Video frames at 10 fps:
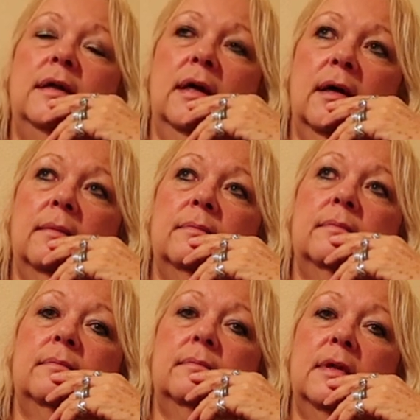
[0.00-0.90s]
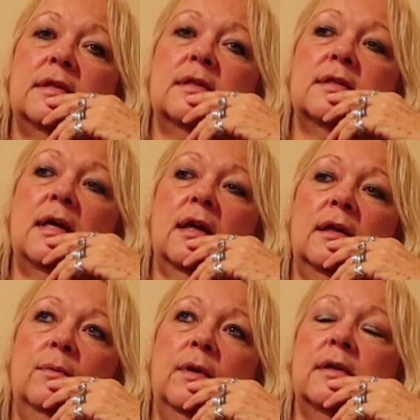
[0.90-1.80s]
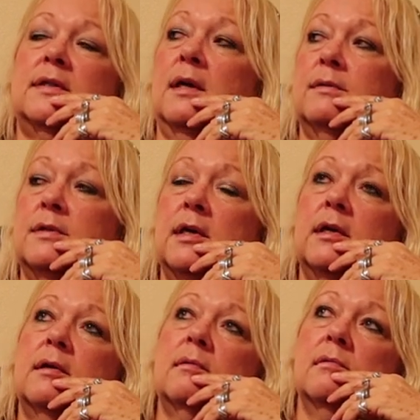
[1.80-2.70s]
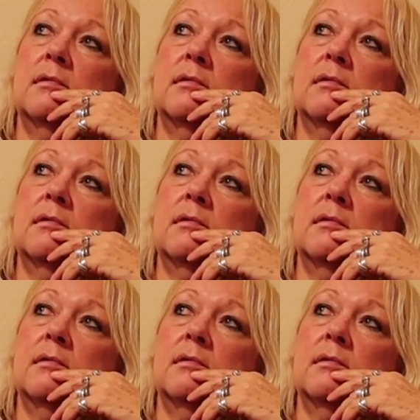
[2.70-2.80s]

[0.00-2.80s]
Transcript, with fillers: Yeah, that's exactly what it sounds like.